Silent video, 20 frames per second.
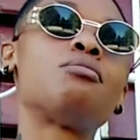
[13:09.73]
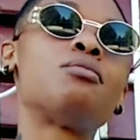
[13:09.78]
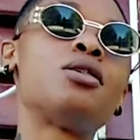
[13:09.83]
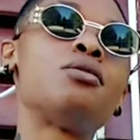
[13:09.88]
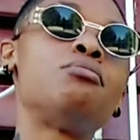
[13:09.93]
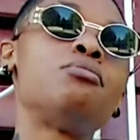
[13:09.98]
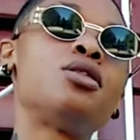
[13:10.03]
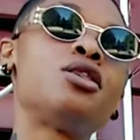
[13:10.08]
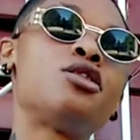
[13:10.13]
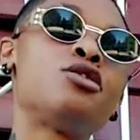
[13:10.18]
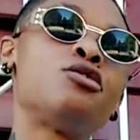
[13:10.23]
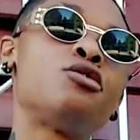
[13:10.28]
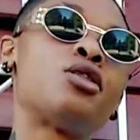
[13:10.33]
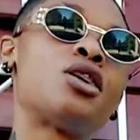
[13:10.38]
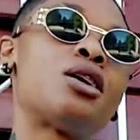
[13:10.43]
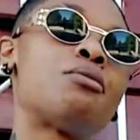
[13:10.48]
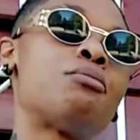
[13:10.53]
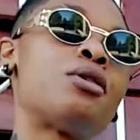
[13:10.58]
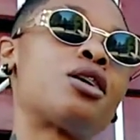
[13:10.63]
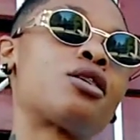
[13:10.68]
let me know
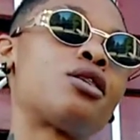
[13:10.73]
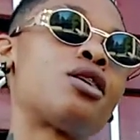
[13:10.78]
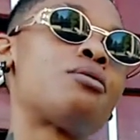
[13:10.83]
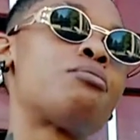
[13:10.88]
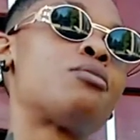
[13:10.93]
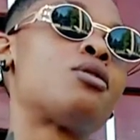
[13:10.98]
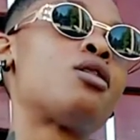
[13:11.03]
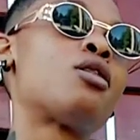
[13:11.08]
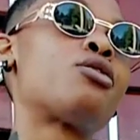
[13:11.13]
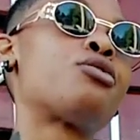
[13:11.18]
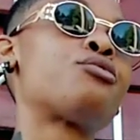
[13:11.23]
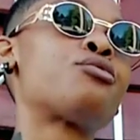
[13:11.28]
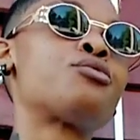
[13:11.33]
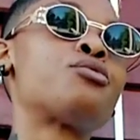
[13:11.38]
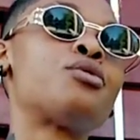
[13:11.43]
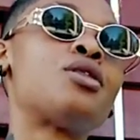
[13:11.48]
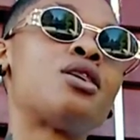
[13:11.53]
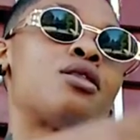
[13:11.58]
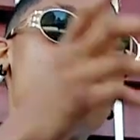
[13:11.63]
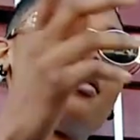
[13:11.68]
that my grandma
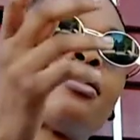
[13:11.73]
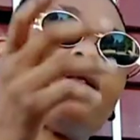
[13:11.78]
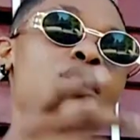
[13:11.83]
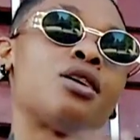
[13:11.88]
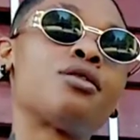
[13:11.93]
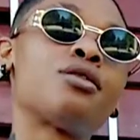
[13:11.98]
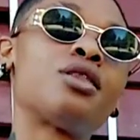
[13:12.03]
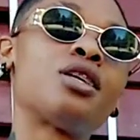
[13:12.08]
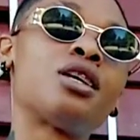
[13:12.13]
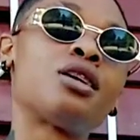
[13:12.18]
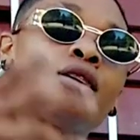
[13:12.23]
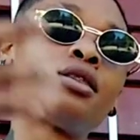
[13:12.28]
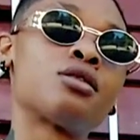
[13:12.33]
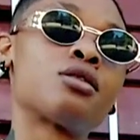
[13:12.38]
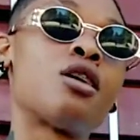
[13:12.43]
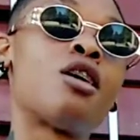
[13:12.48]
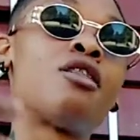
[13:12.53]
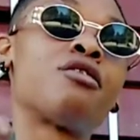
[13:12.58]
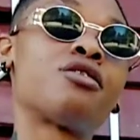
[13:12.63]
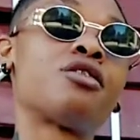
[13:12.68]
threw their things
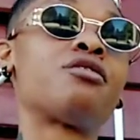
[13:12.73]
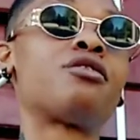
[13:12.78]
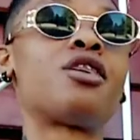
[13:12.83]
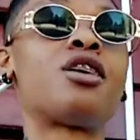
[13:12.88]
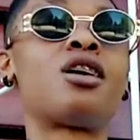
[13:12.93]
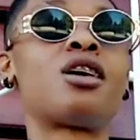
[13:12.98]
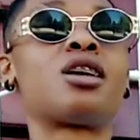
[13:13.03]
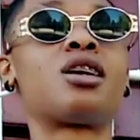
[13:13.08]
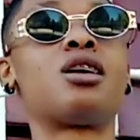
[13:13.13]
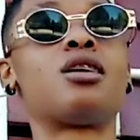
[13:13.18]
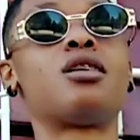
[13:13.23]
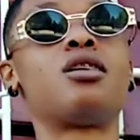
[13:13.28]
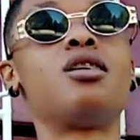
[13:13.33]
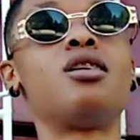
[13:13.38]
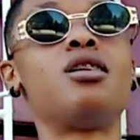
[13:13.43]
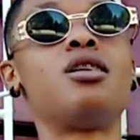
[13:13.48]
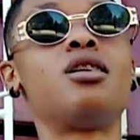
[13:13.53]
off the veranda